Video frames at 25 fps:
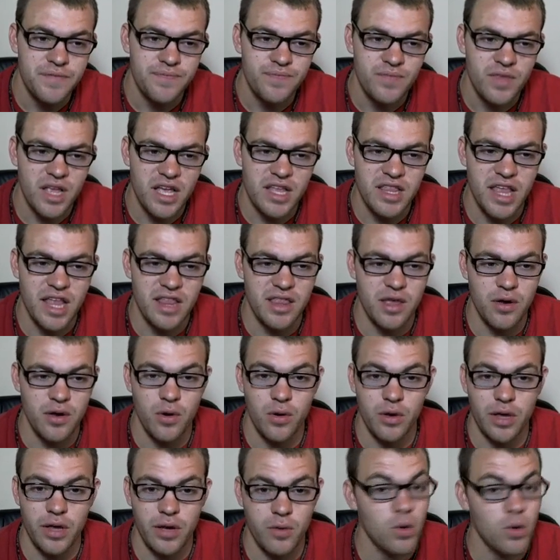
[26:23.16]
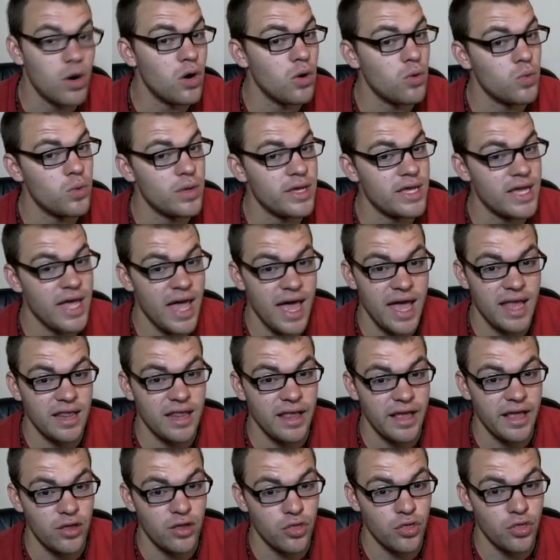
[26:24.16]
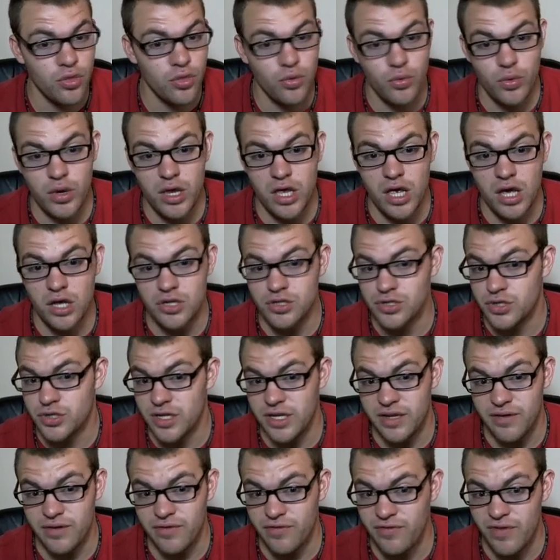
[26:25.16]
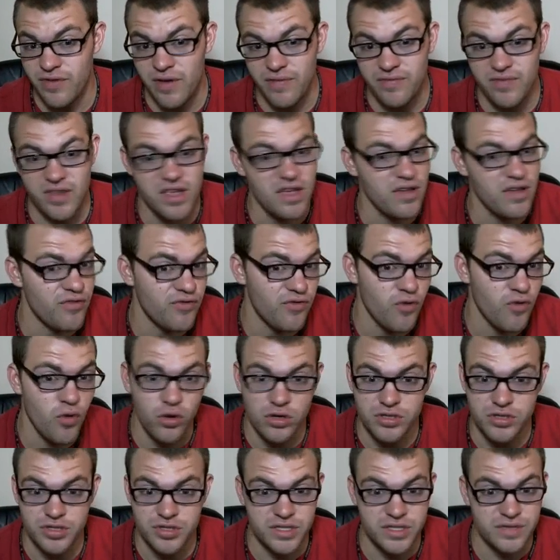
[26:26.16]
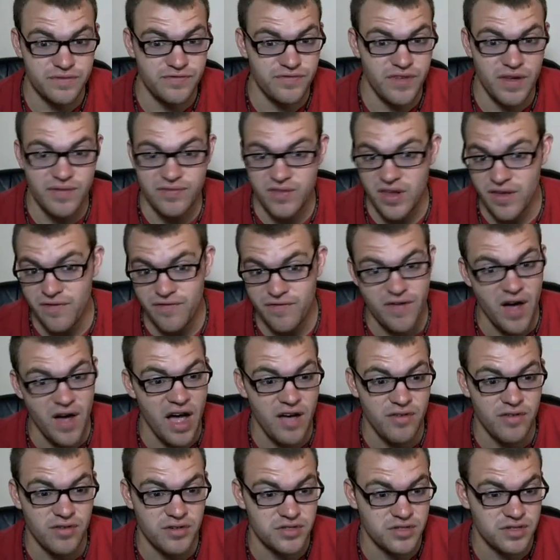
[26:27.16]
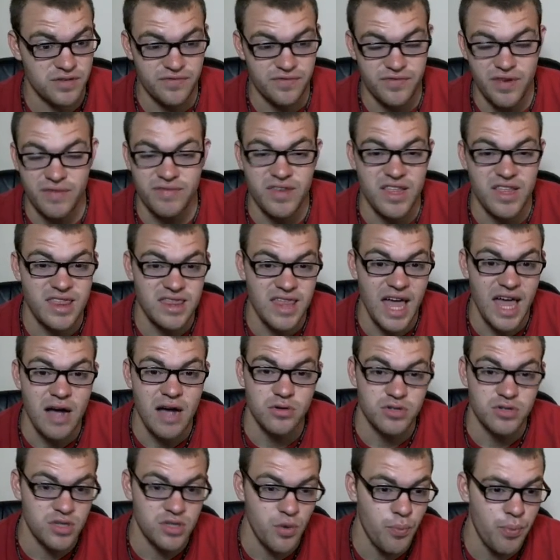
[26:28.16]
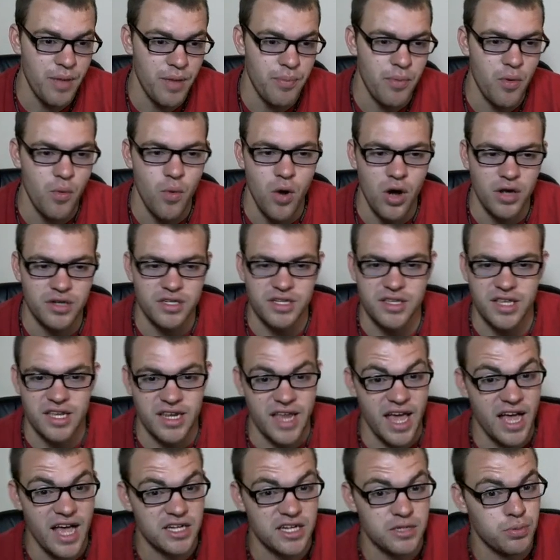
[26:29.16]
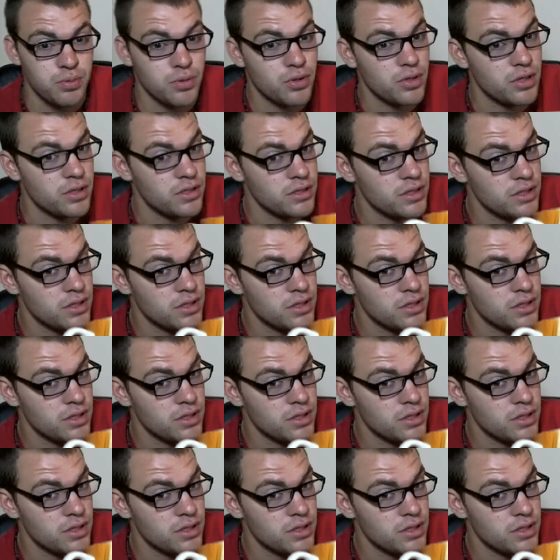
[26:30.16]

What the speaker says: And then they were like, well, we had, like, 350, 450, 550,000 people watch on the dashboard.